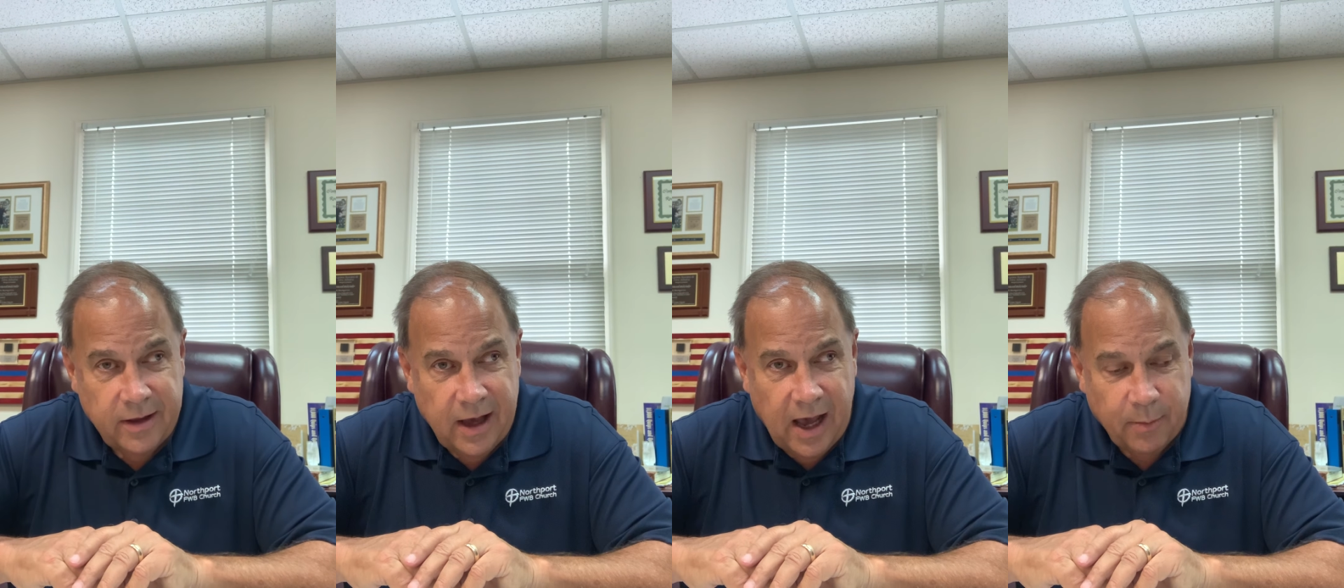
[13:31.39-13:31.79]

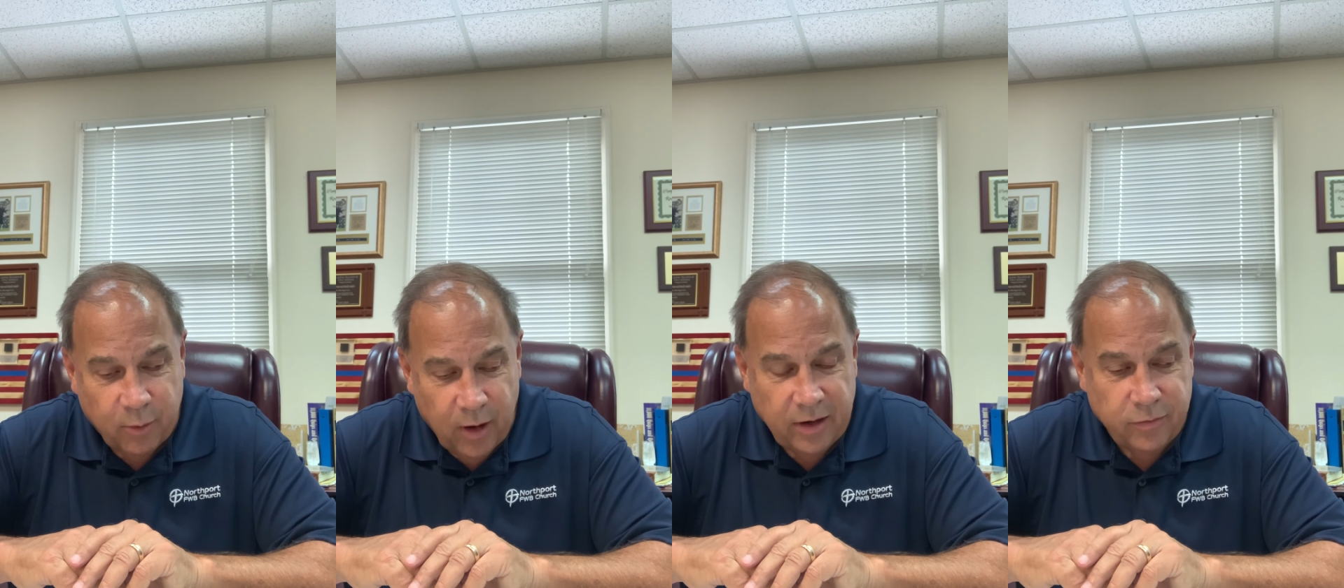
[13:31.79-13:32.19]
I'm
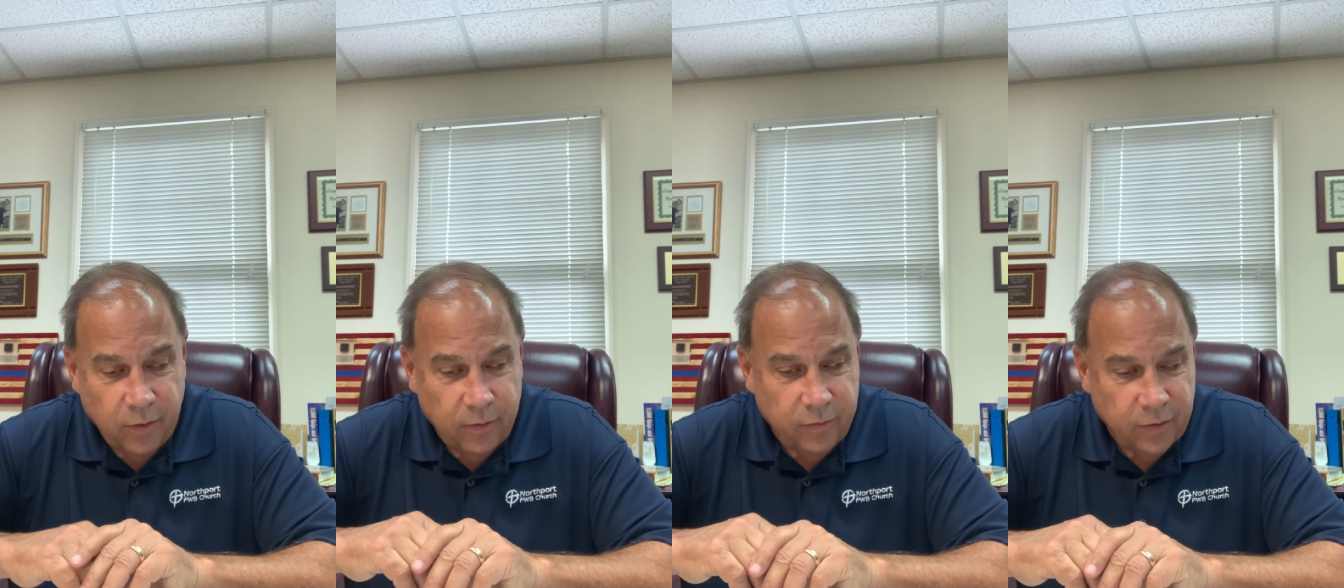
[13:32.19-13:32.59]

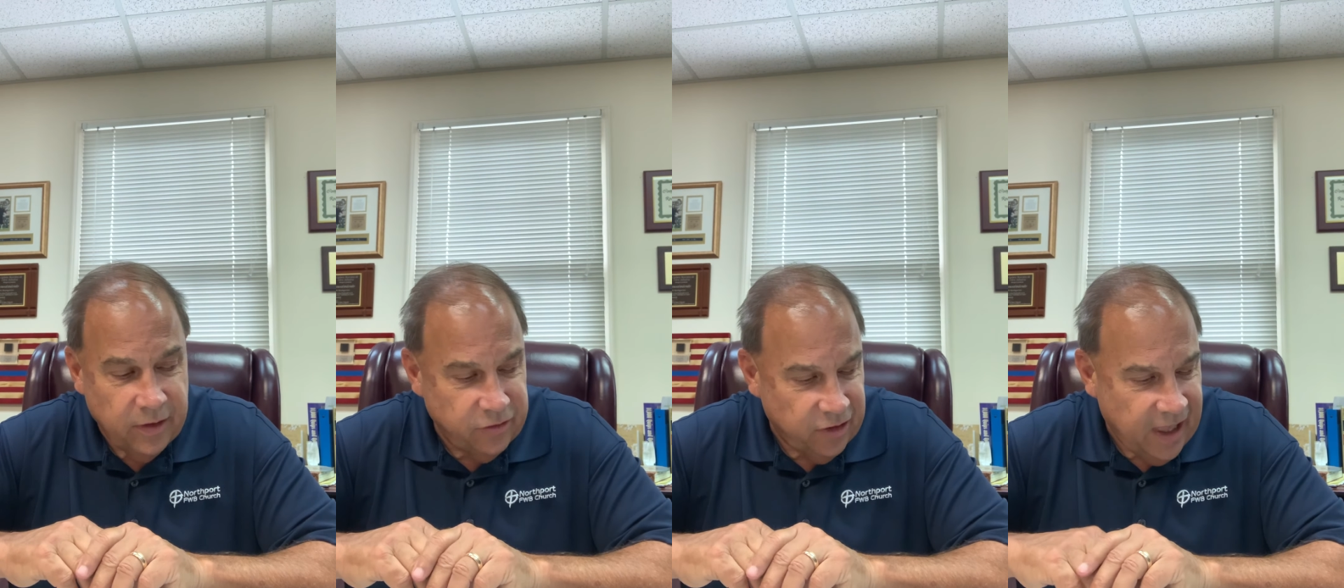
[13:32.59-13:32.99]
grateful for
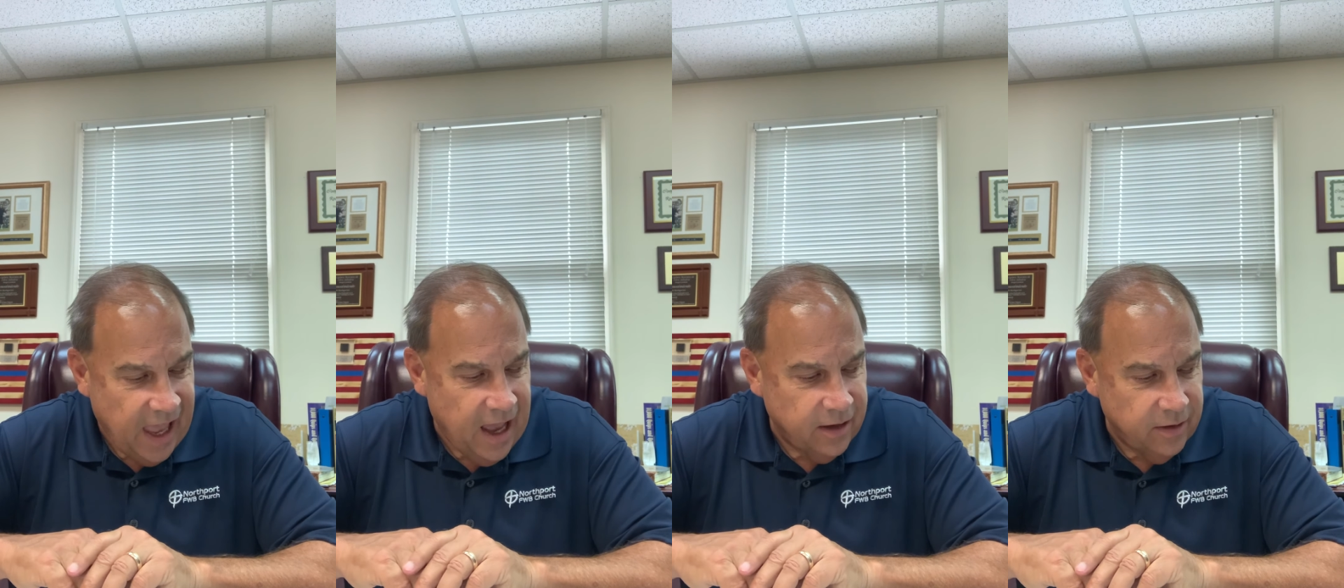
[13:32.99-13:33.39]
this
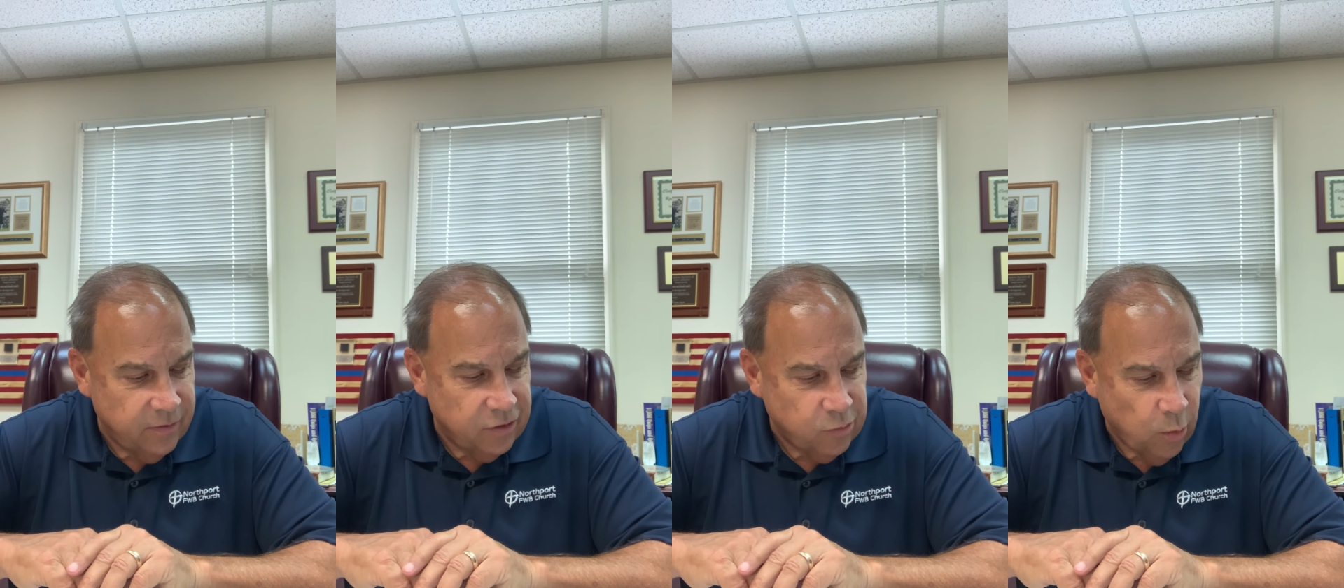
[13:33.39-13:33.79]
account of
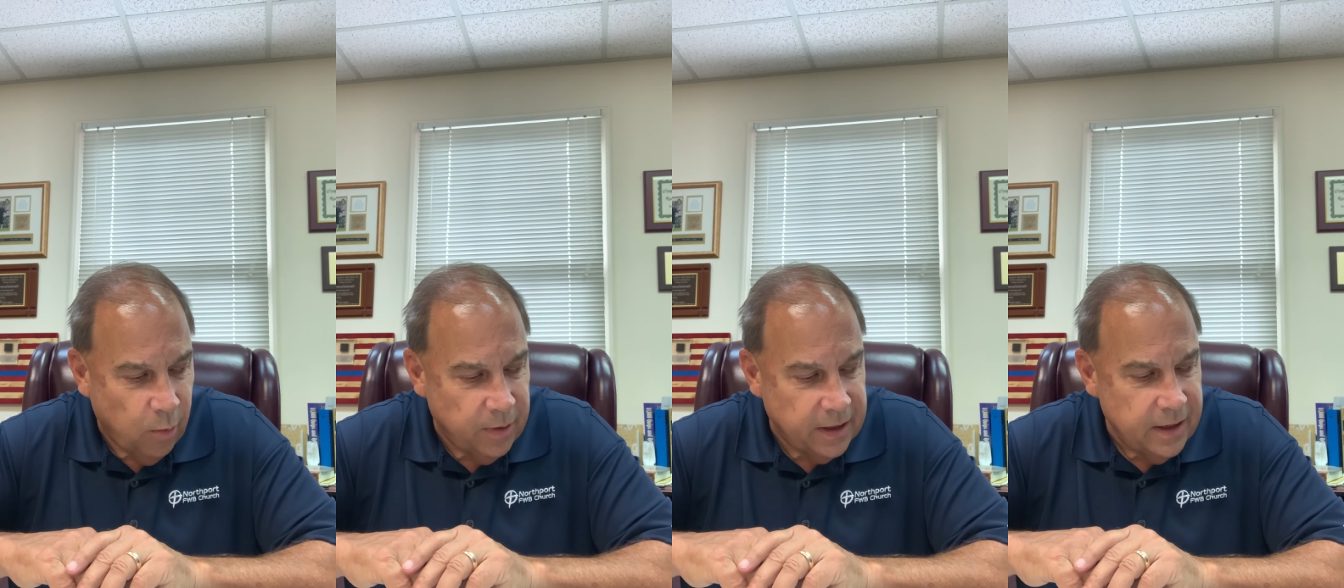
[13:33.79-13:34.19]
this
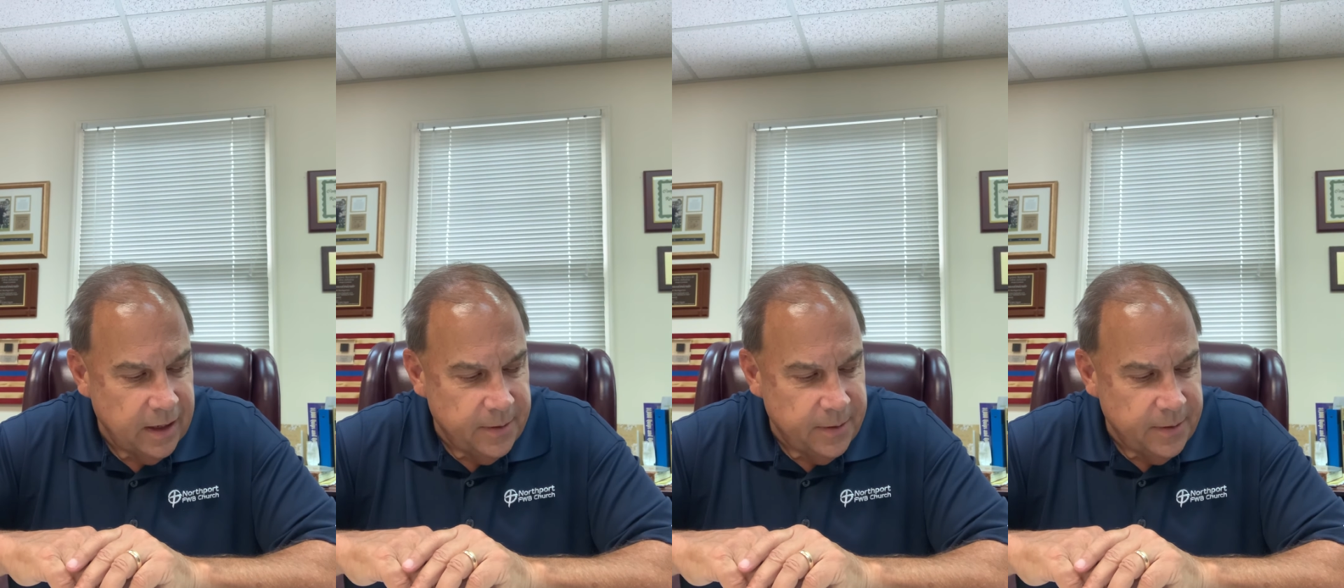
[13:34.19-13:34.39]
woman